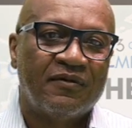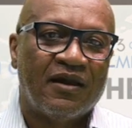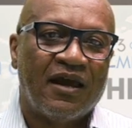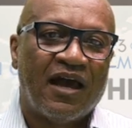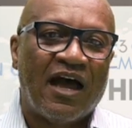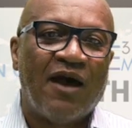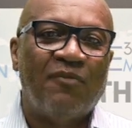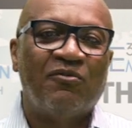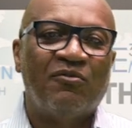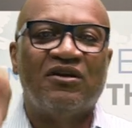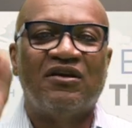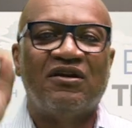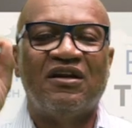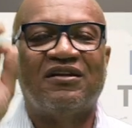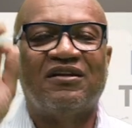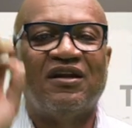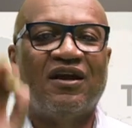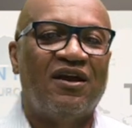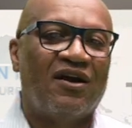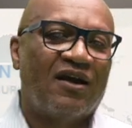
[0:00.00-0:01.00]
How many of you need
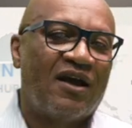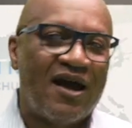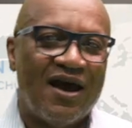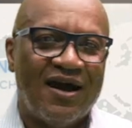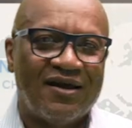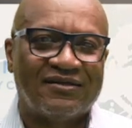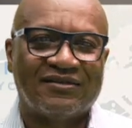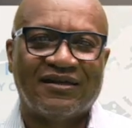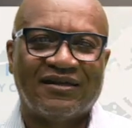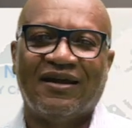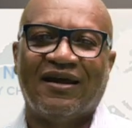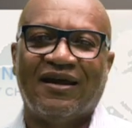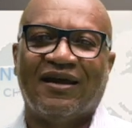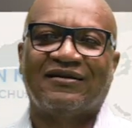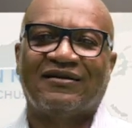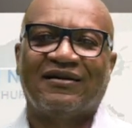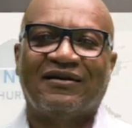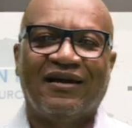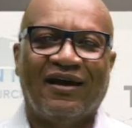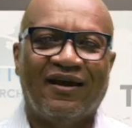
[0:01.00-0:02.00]
to hear God say
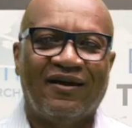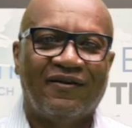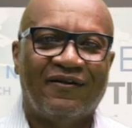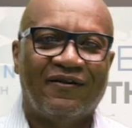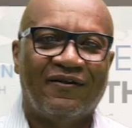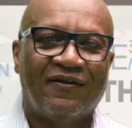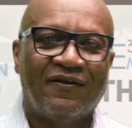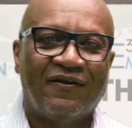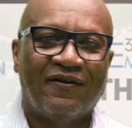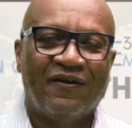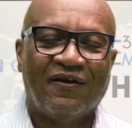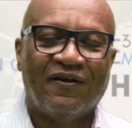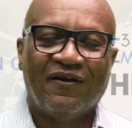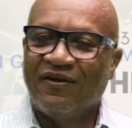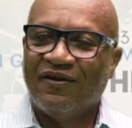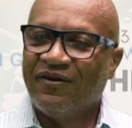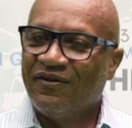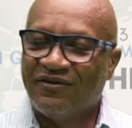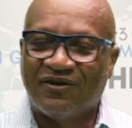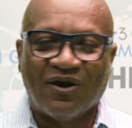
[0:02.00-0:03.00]
that today?
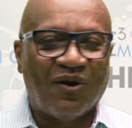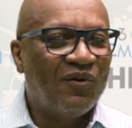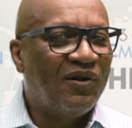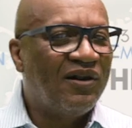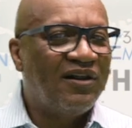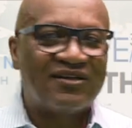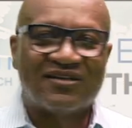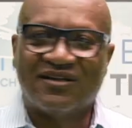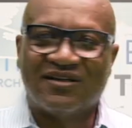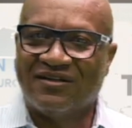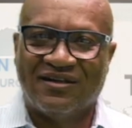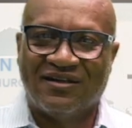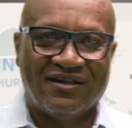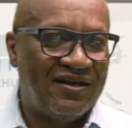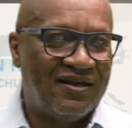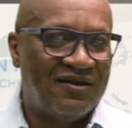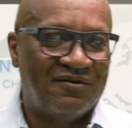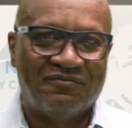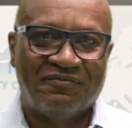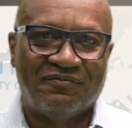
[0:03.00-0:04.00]
Don't listen to
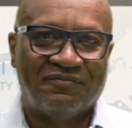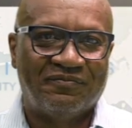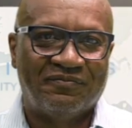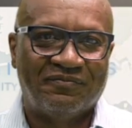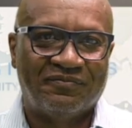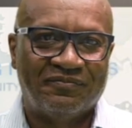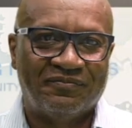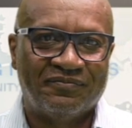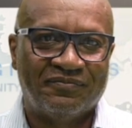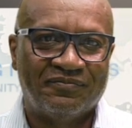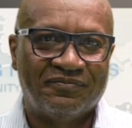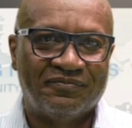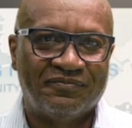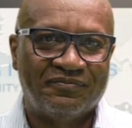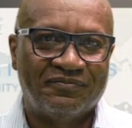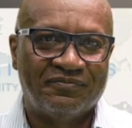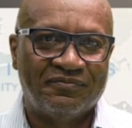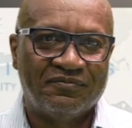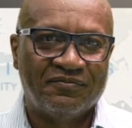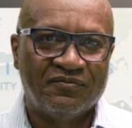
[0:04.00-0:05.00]
them.
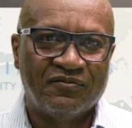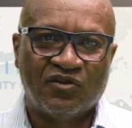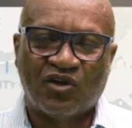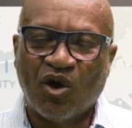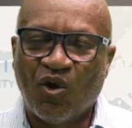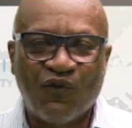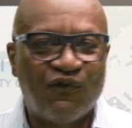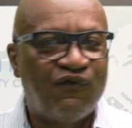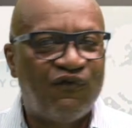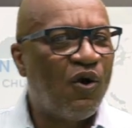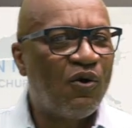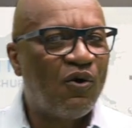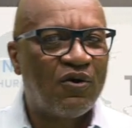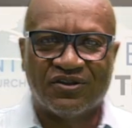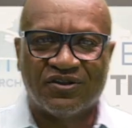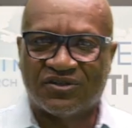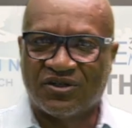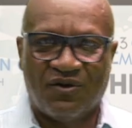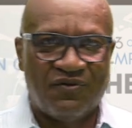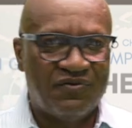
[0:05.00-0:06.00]
Don't
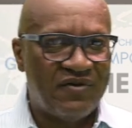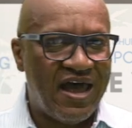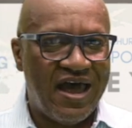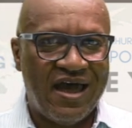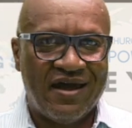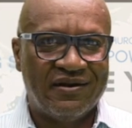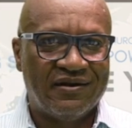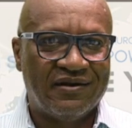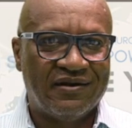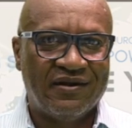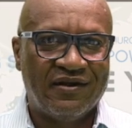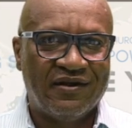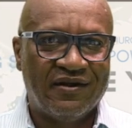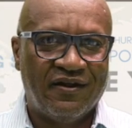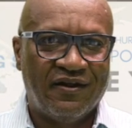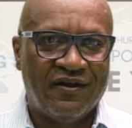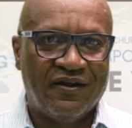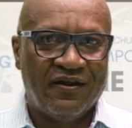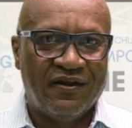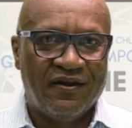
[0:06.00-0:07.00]
focus on that.
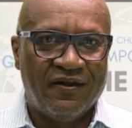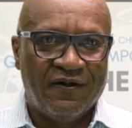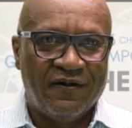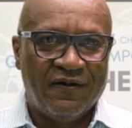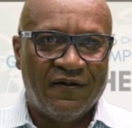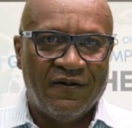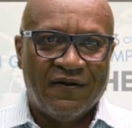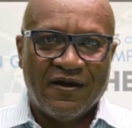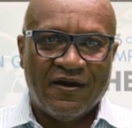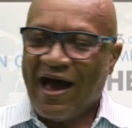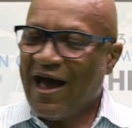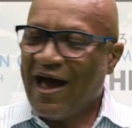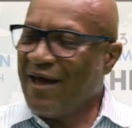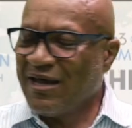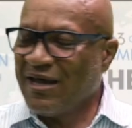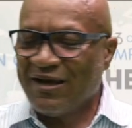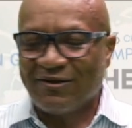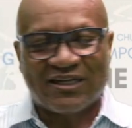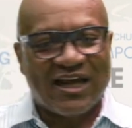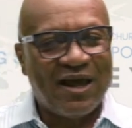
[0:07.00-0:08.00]
I'm
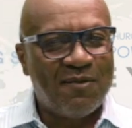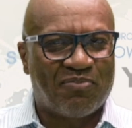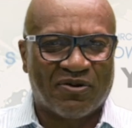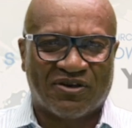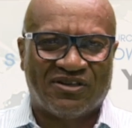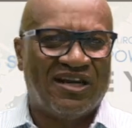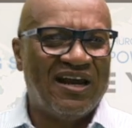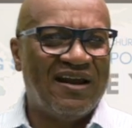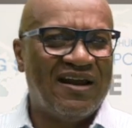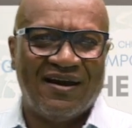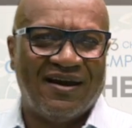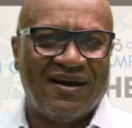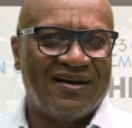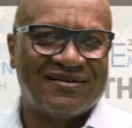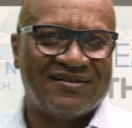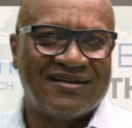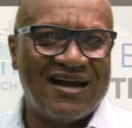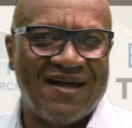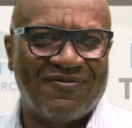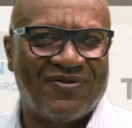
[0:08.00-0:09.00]
not saying pretend that
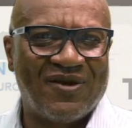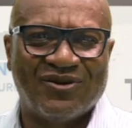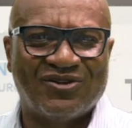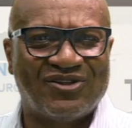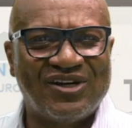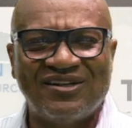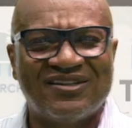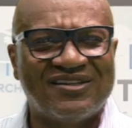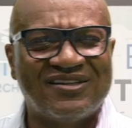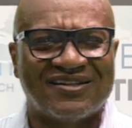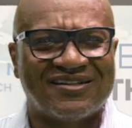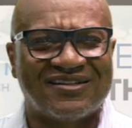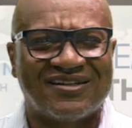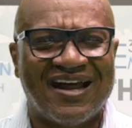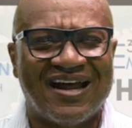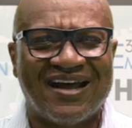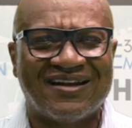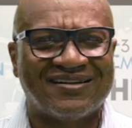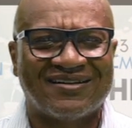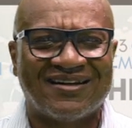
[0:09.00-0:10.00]
it's not there. Jesus
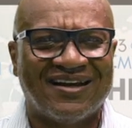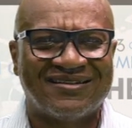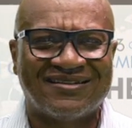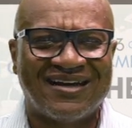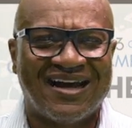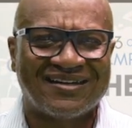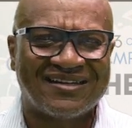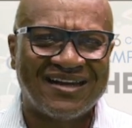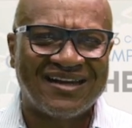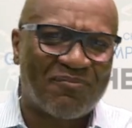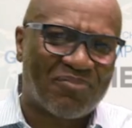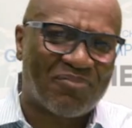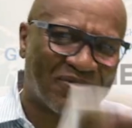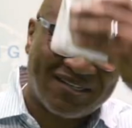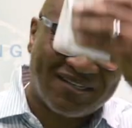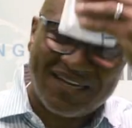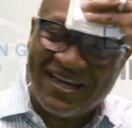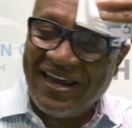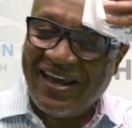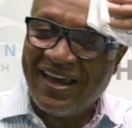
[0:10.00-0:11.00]
is not saying
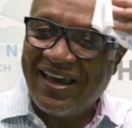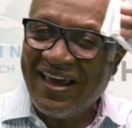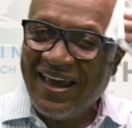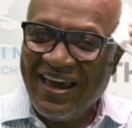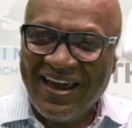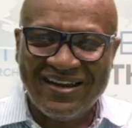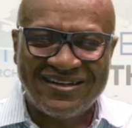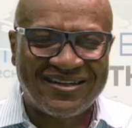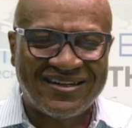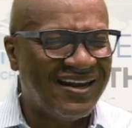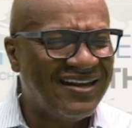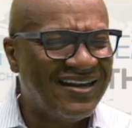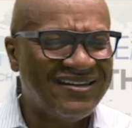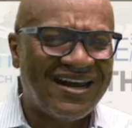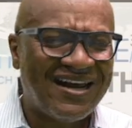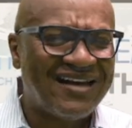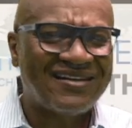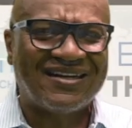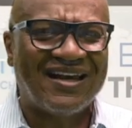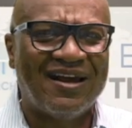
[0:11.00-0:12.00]
pretend. He's
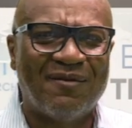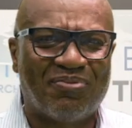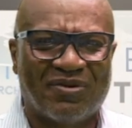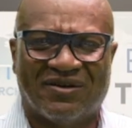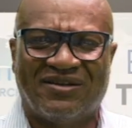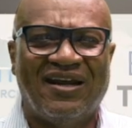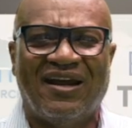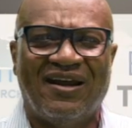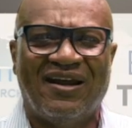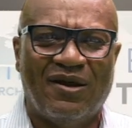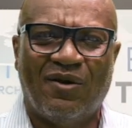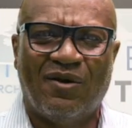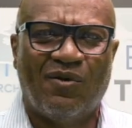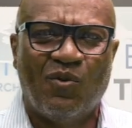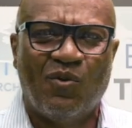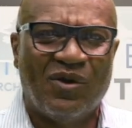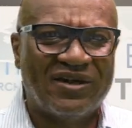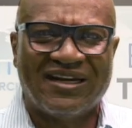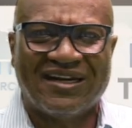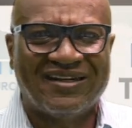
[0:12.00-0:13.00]
not saying pretend
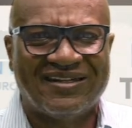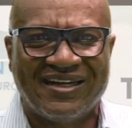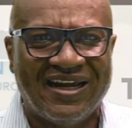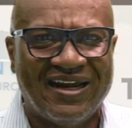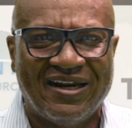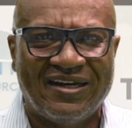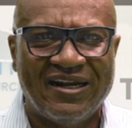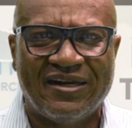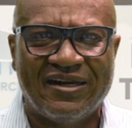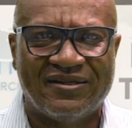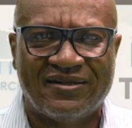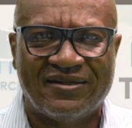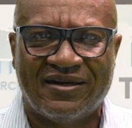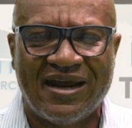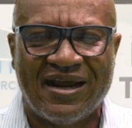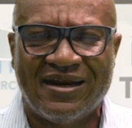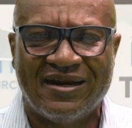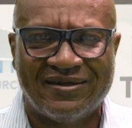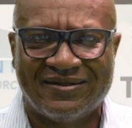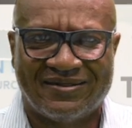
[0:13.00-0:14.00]
that what they said
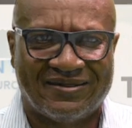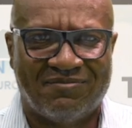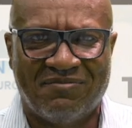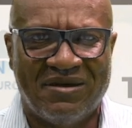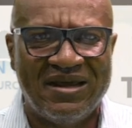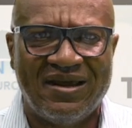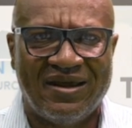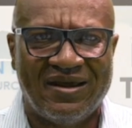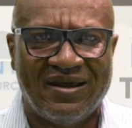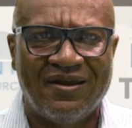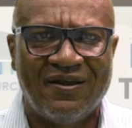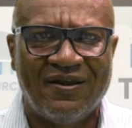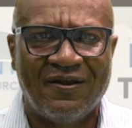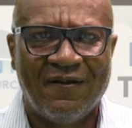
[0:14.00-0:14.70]
didn't mean.